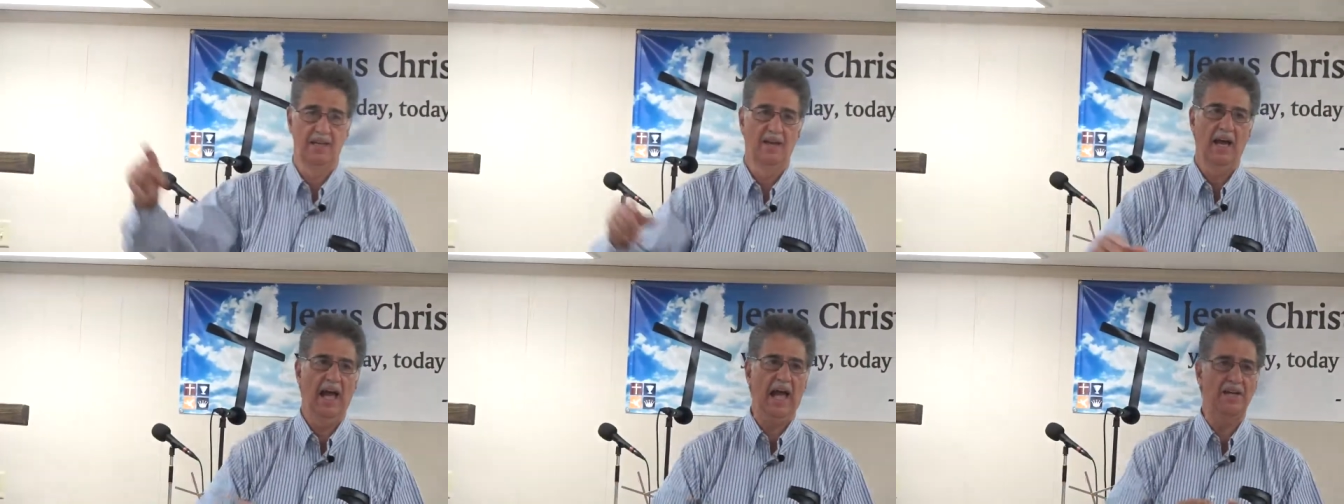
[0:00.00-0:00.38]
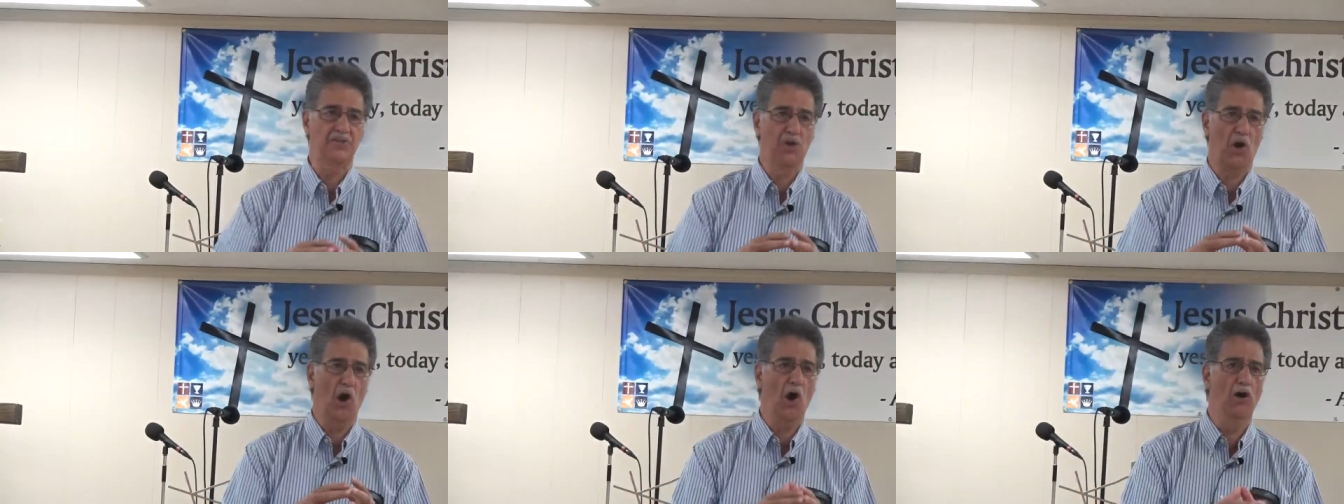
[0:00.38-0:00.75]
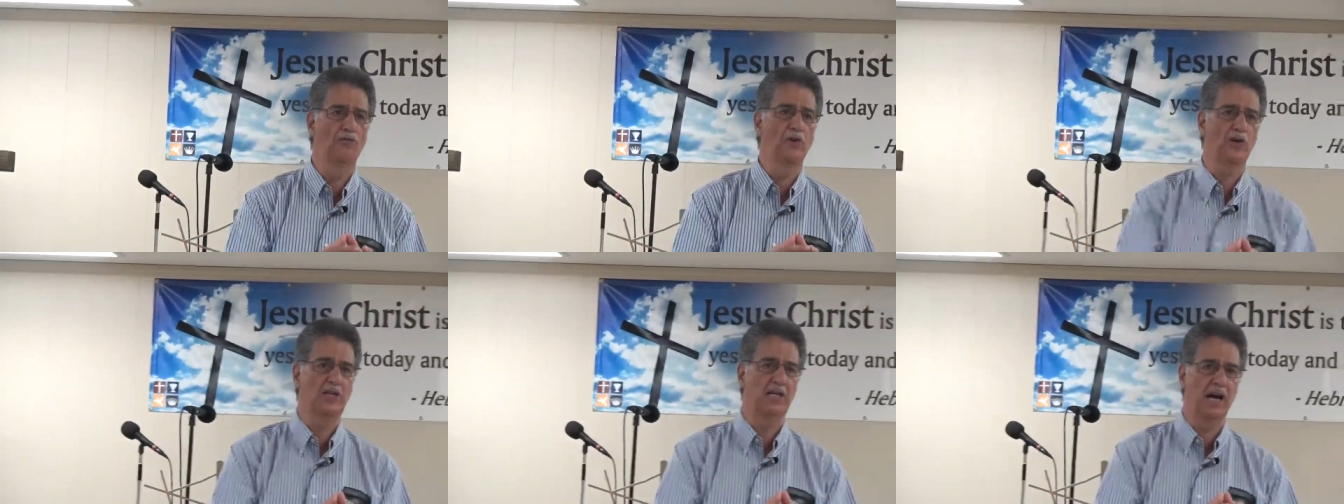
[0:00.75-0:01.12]
has
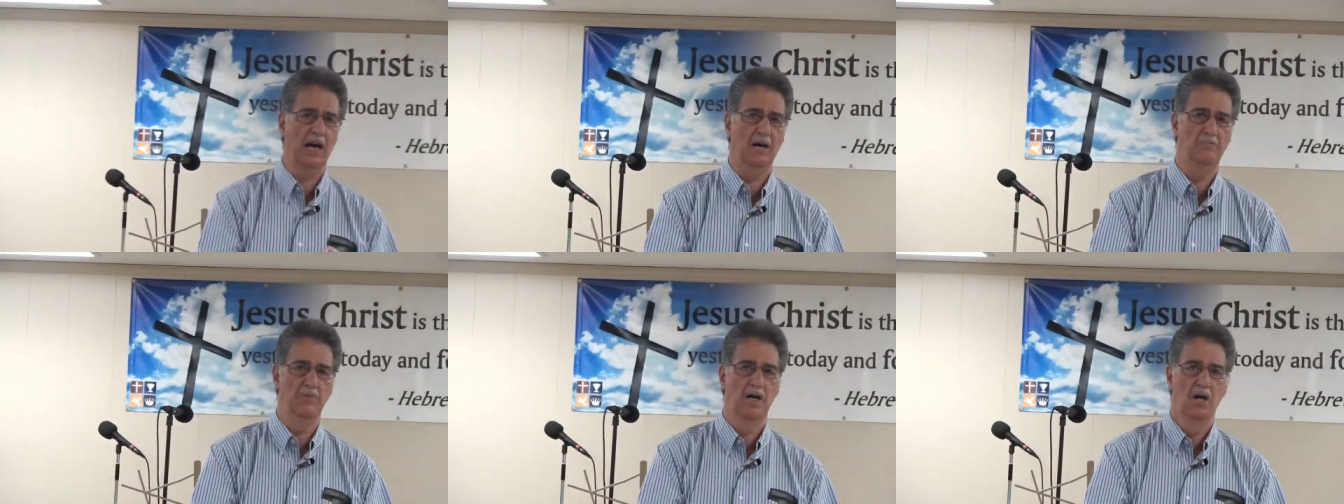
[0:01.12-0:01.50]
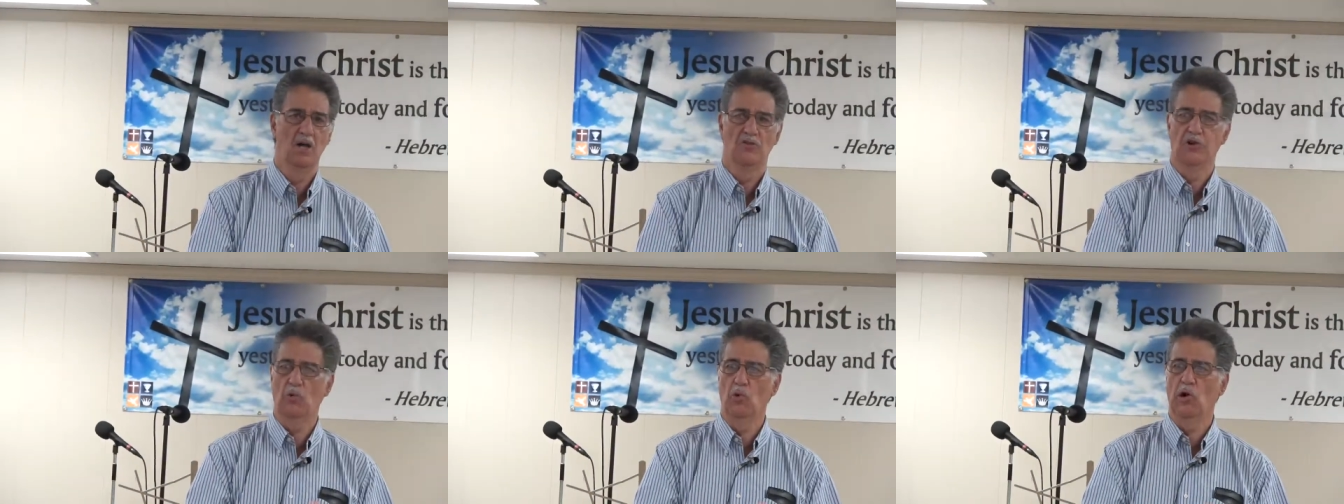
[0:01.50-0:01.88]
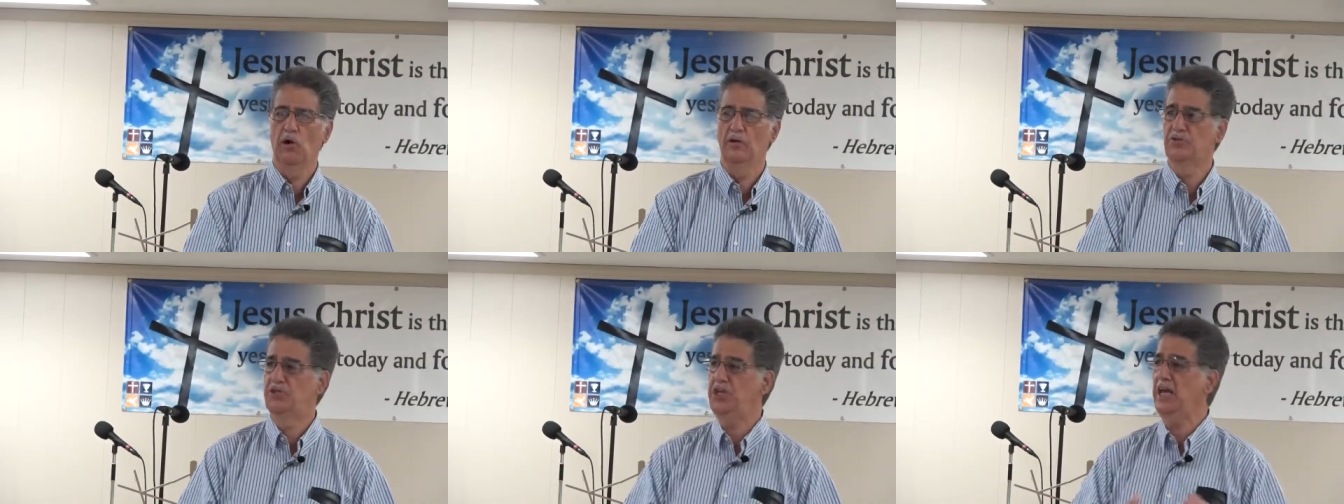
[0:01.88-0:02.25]
overcome the
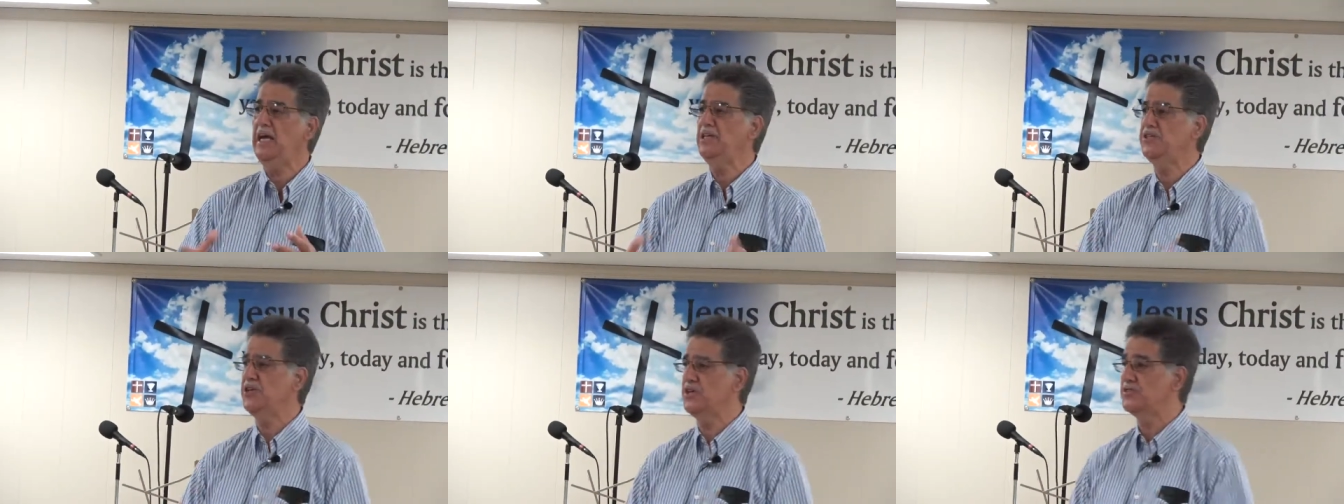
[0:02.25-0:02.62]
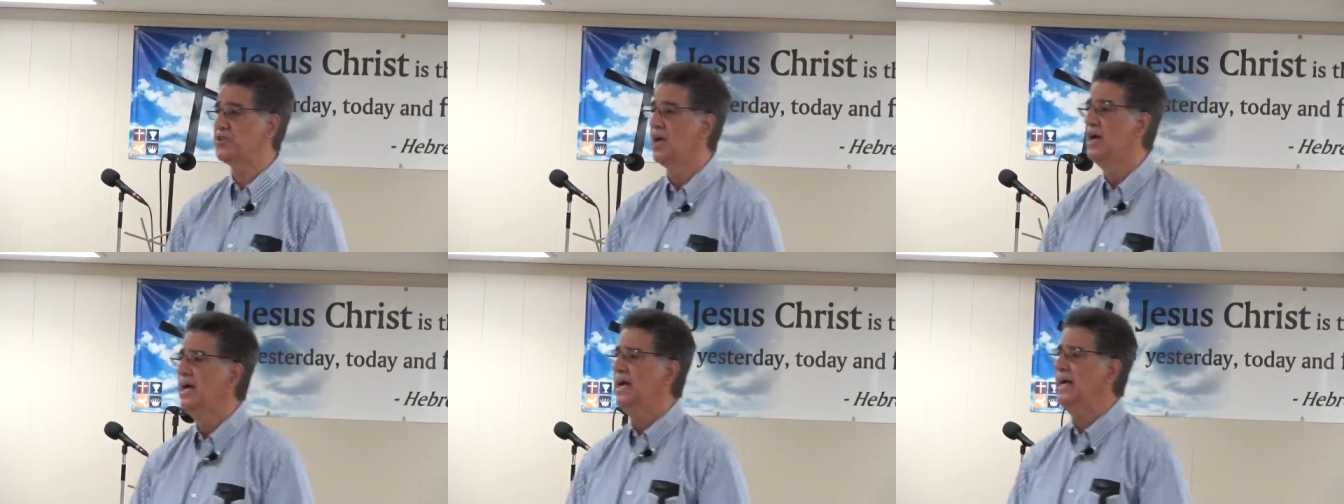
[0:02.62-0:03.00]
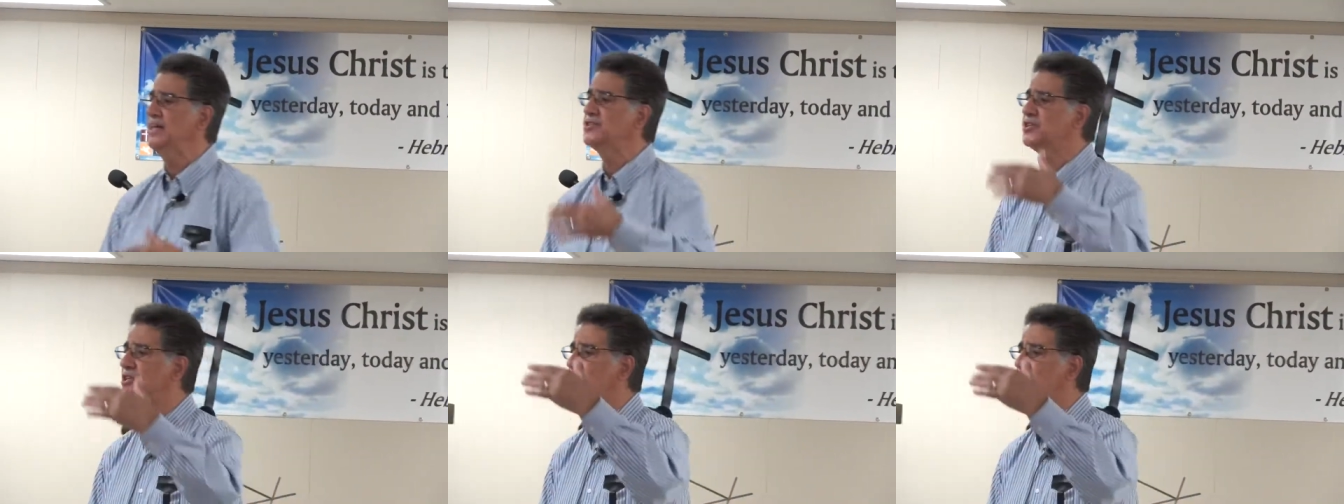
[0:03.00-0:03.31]
world. Jesus is